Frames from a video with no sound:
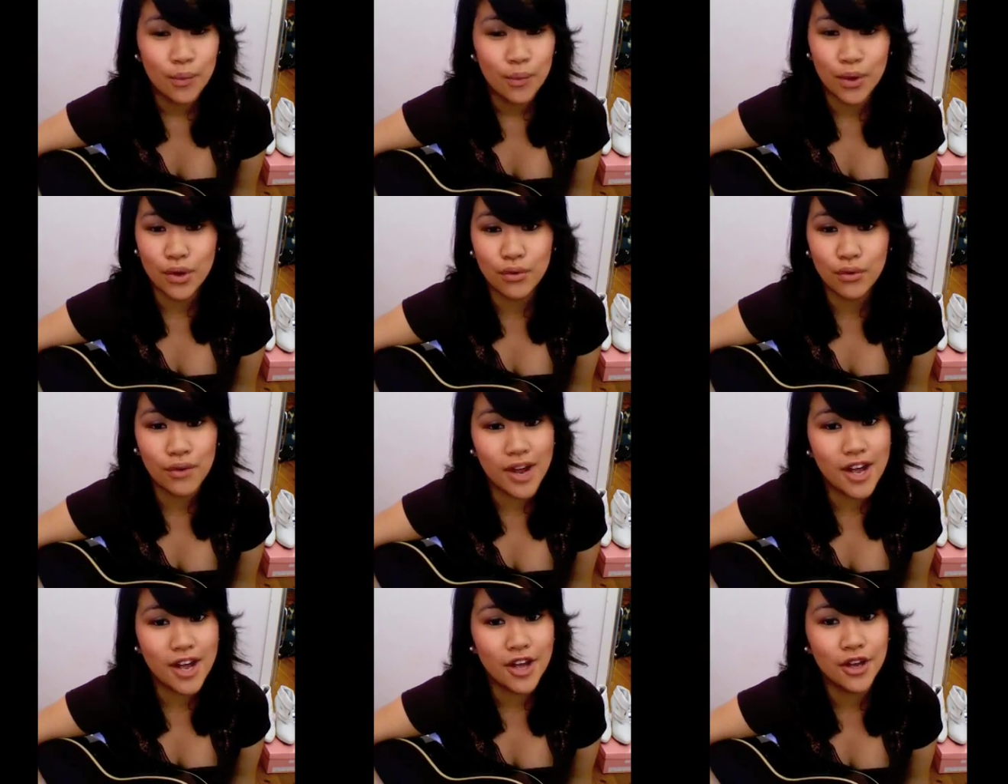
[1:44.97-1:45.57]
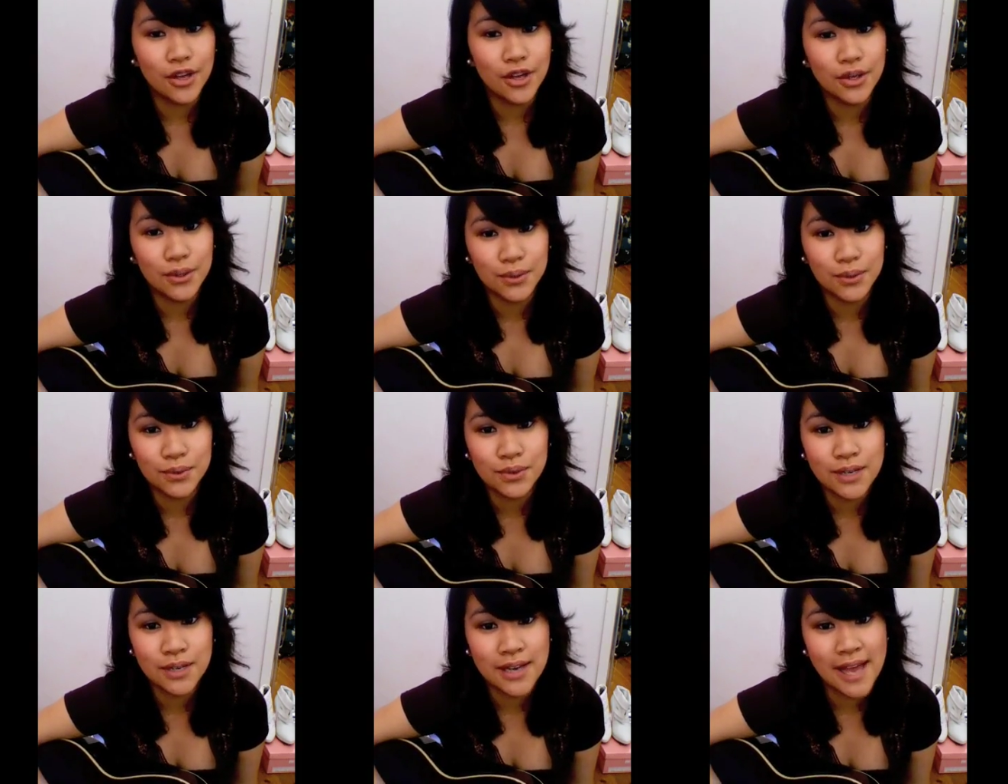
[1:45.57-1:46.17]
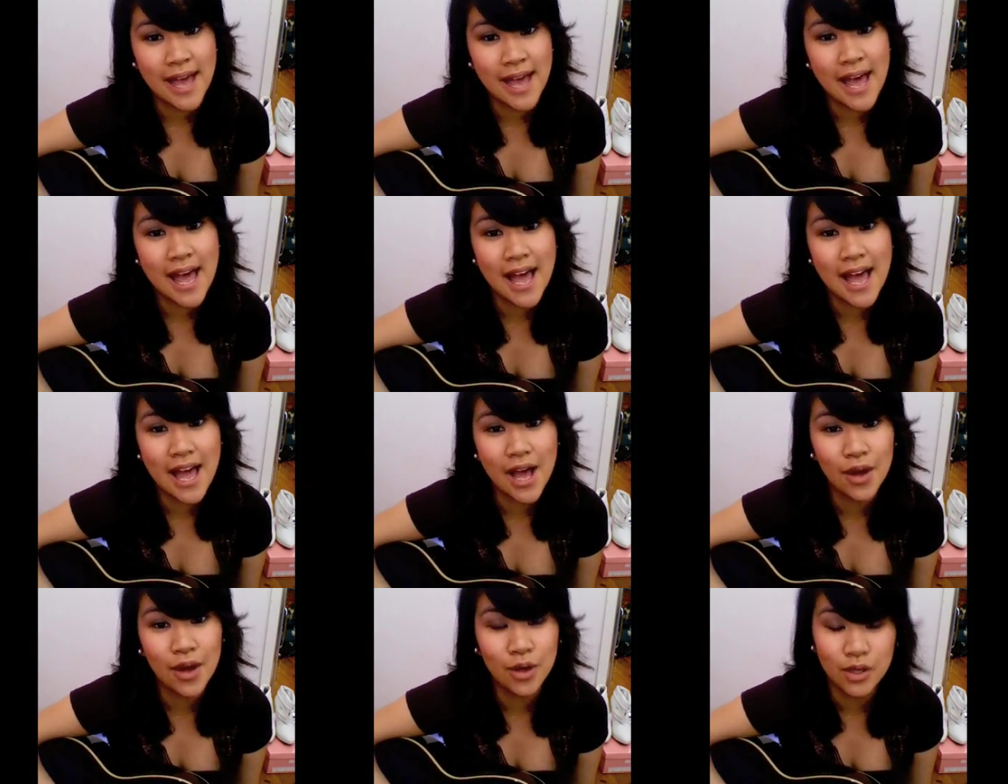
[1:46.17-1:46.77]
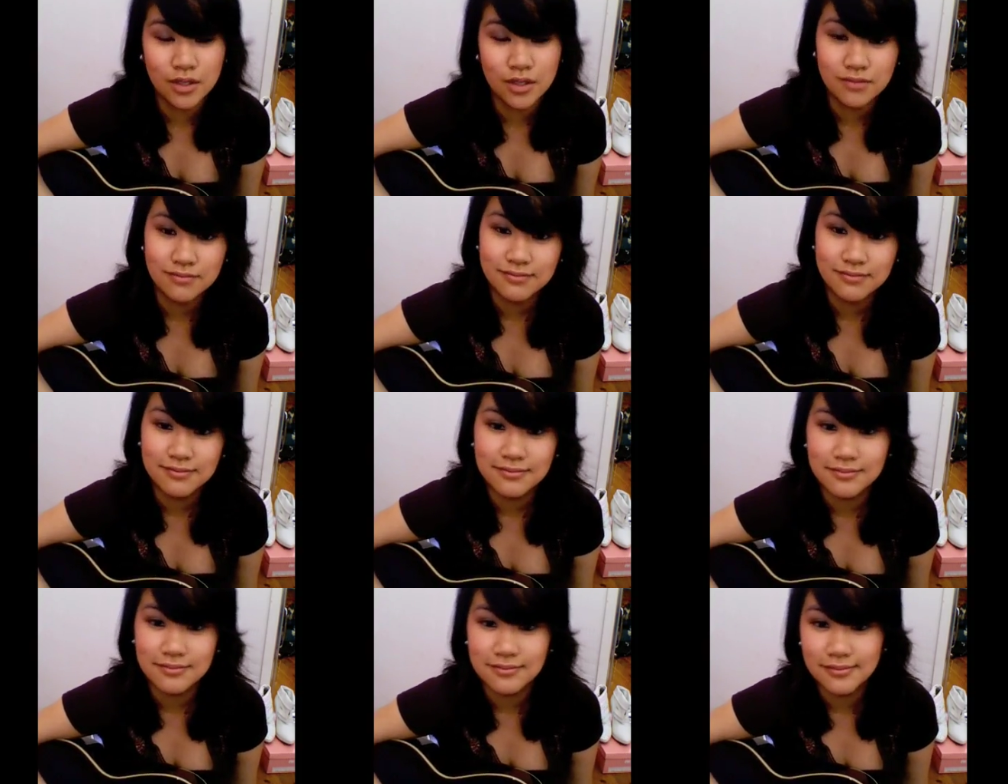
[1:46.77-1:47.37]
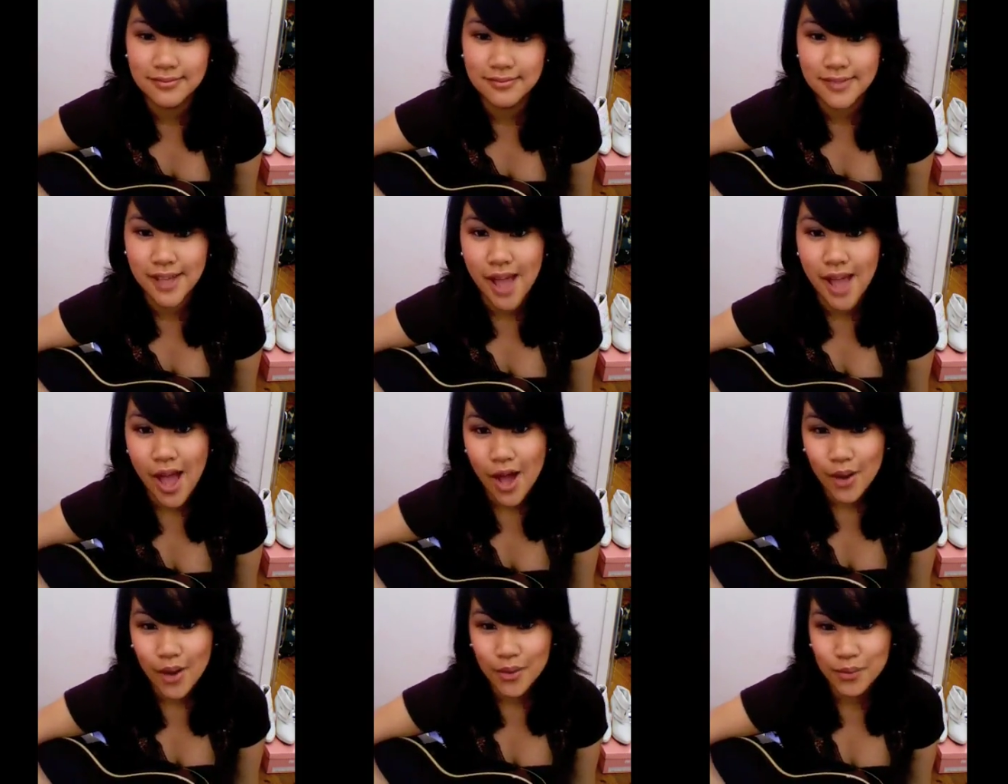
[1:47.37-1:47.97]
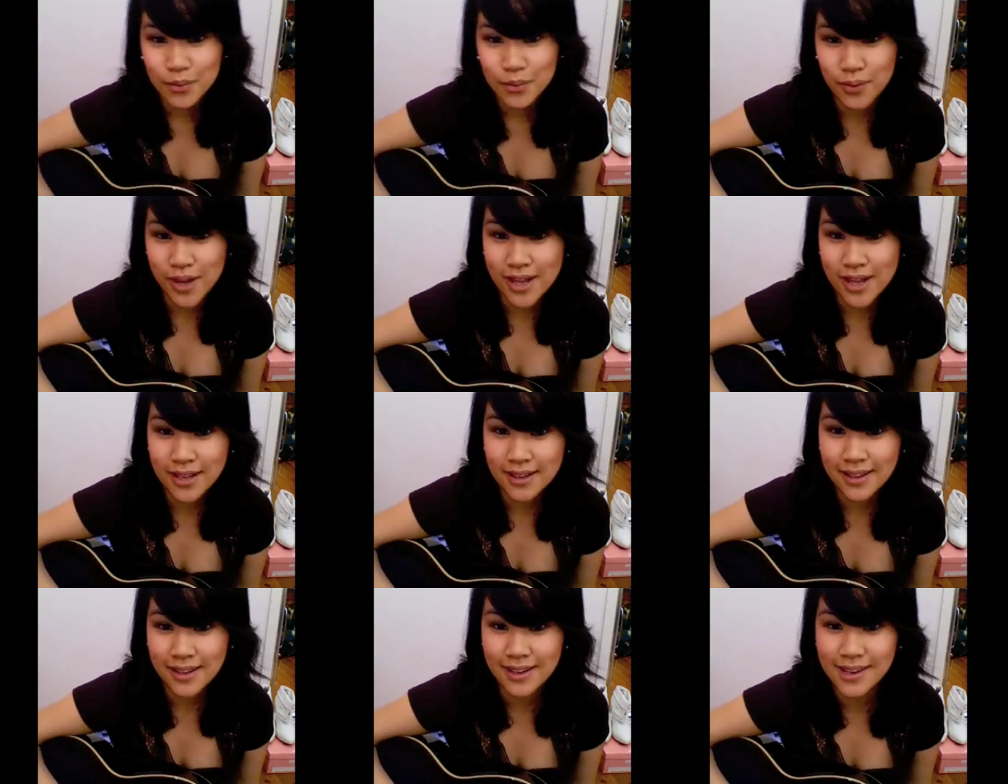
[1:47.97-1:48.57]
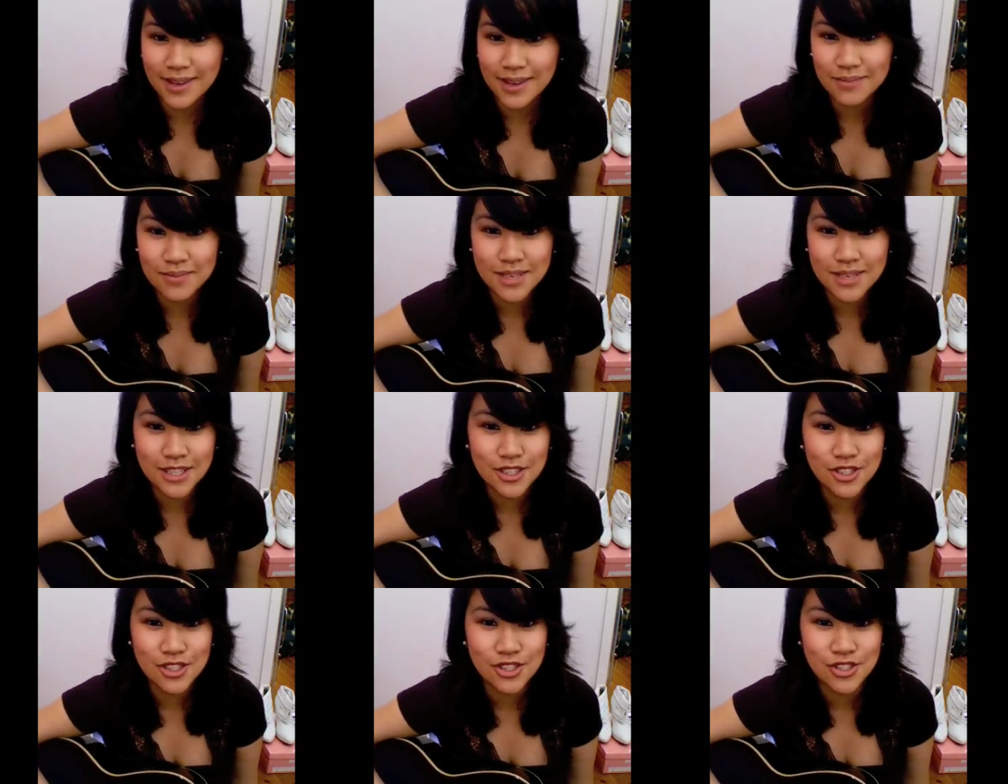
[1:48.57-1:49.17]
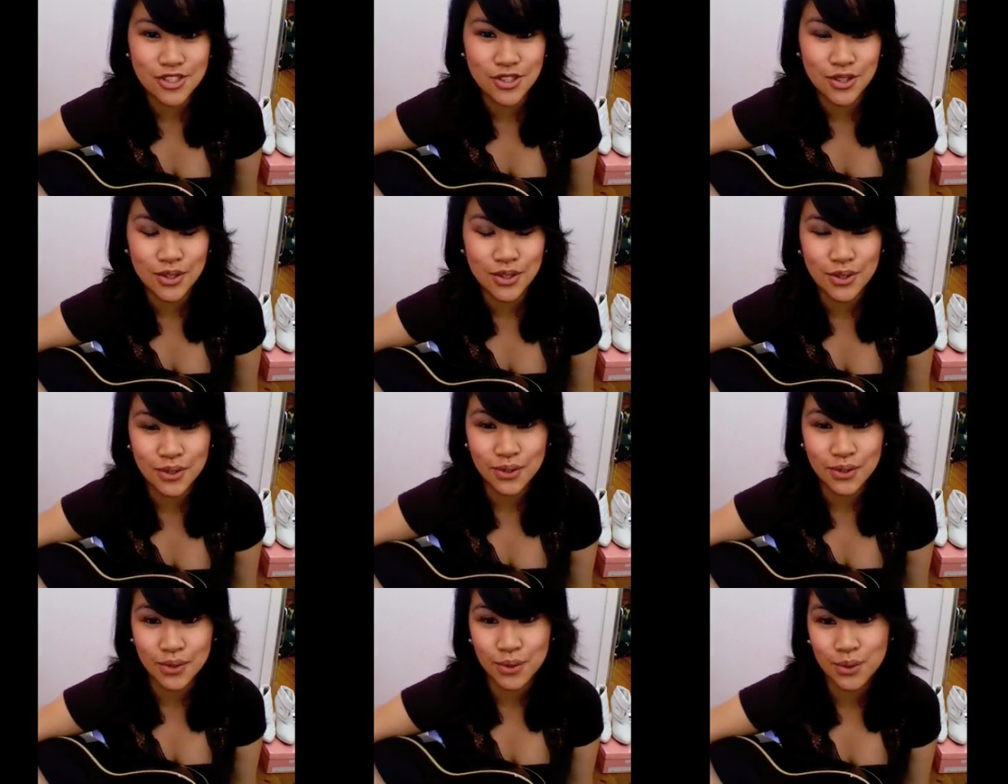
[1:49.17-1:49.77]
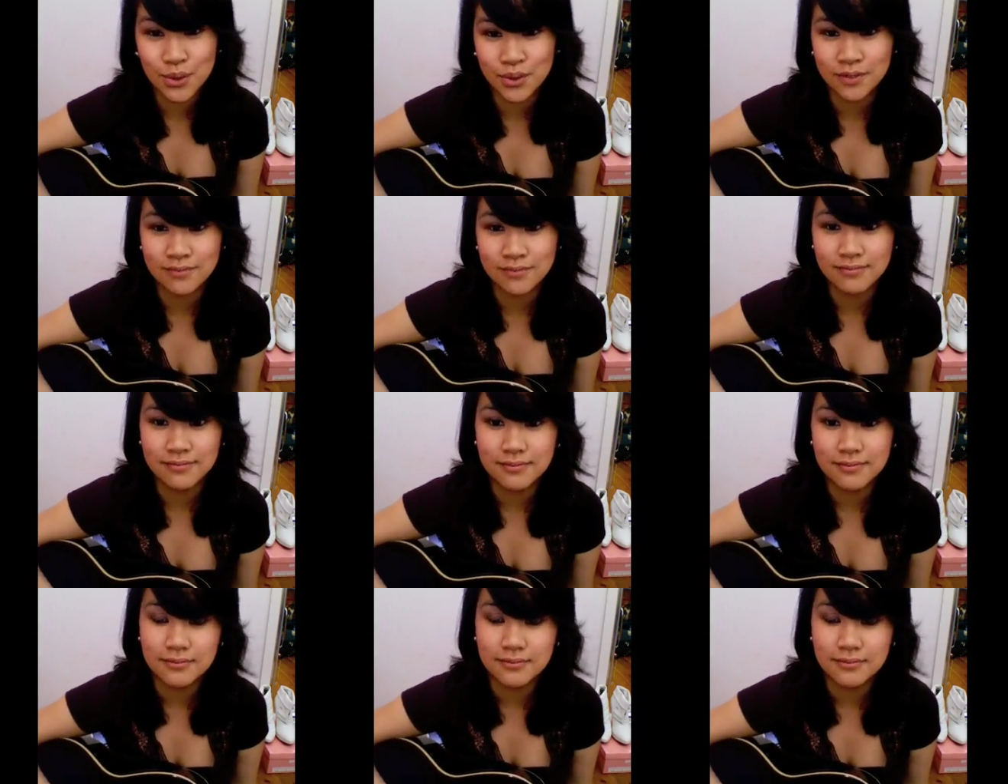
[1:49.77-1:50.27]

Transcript: Where are you now? Where can I meet you?